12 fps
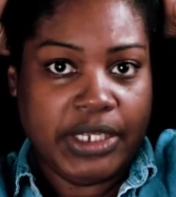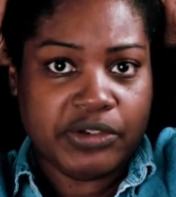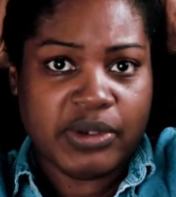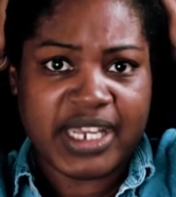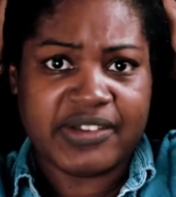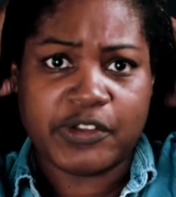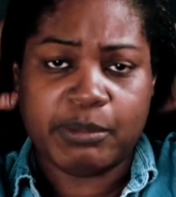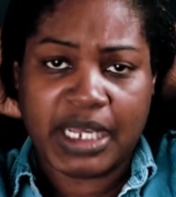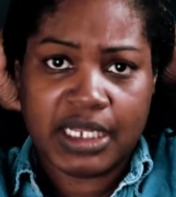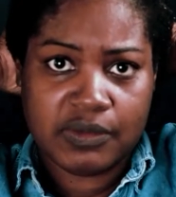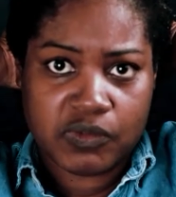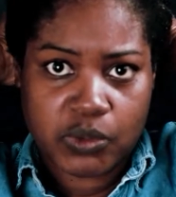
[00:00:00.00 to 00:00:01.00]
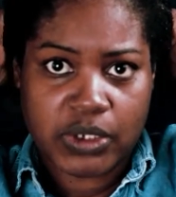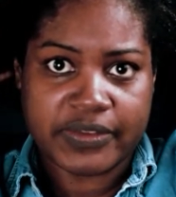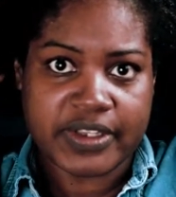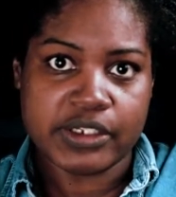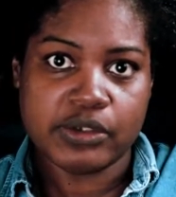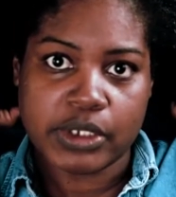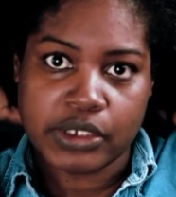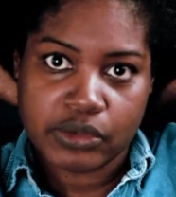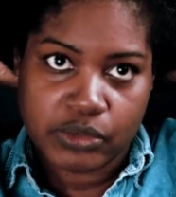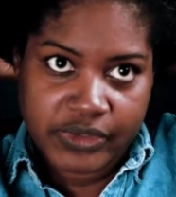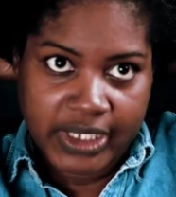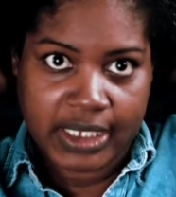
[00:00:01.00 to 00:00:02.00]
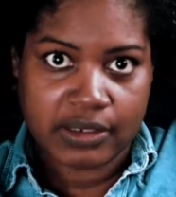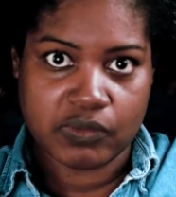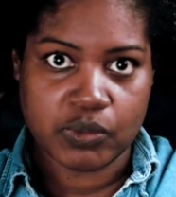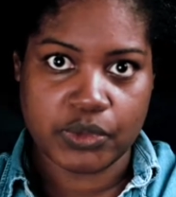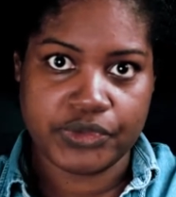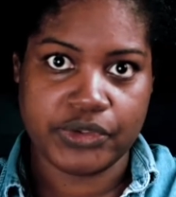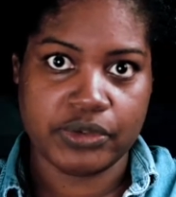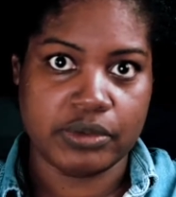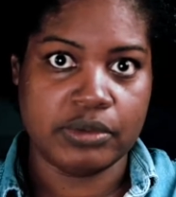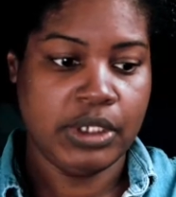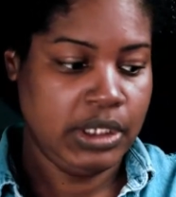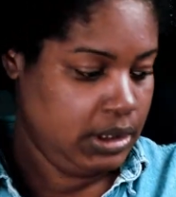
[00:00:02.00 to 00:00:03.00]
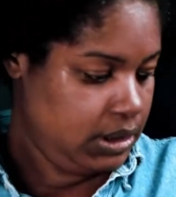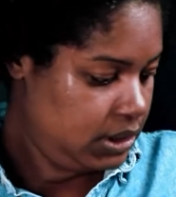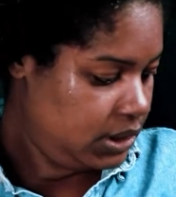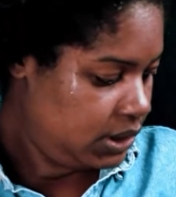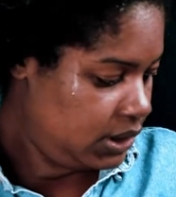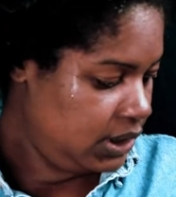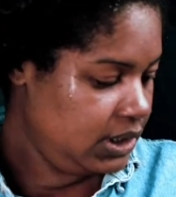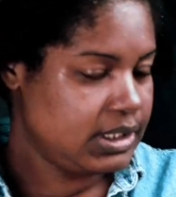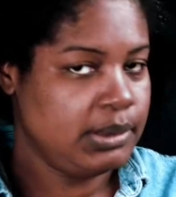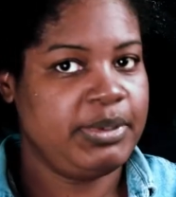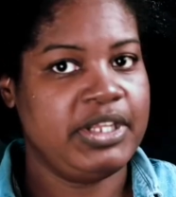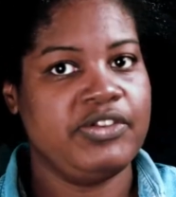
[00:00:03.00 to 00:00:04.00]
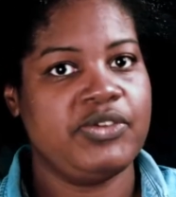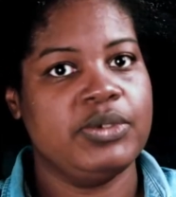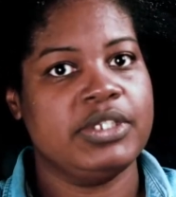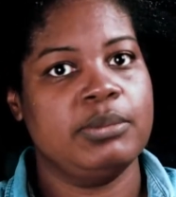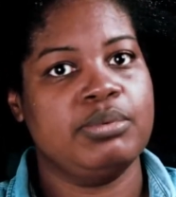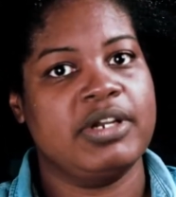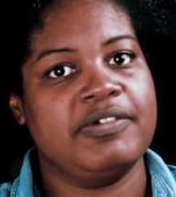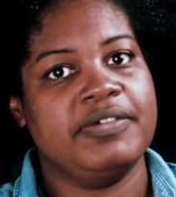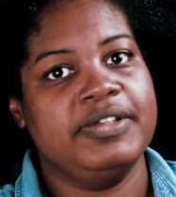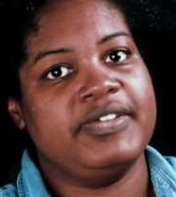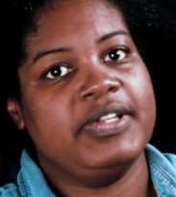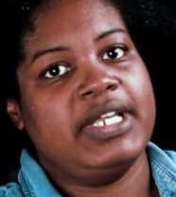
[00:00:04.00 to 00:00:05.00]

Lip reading: I do have some olive oil. I think you can use olive oil too. It depends on your preference.